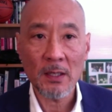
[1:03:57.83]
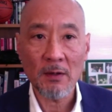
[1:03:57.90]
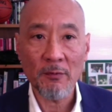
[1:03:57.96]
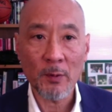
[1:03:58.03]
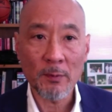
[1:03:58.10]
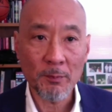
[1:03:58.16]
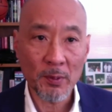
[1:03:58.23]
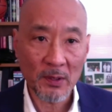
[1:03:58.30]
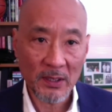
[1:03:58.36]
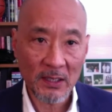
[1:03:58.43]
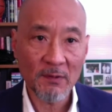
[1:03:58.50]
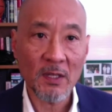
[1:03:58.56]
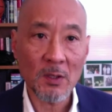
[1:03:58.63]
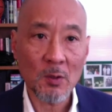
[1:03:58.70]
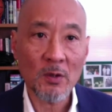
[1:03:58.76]
if we believe
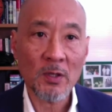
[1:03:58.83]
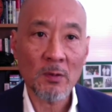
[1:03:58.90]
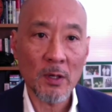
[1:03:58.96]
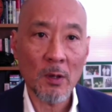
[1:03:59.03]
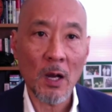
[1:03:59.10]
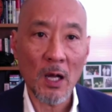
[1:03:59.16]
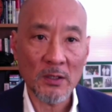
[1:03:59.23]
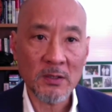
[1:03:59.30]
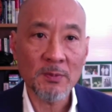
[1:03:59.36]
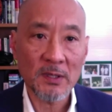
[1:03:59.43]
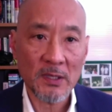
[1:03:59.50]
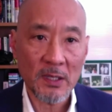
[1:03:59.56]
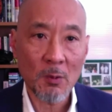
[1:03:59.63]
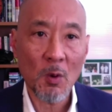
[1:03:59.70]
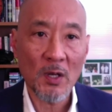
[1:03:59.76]
that North Korea
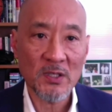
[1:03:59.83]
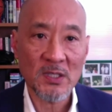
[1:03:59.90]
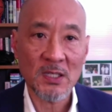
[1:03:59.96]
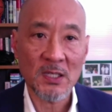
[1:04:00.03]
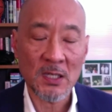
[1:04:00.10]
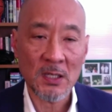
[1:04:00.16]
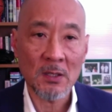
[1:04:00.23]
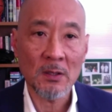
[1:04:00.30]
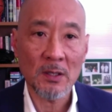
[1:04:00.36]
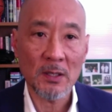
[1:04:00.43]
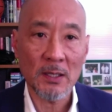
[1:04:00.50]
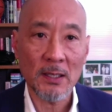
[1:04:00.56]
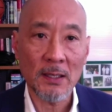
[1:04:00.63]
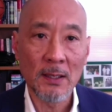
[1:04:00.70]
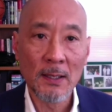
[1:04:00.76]
ultimately wants
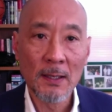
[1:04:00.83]
security,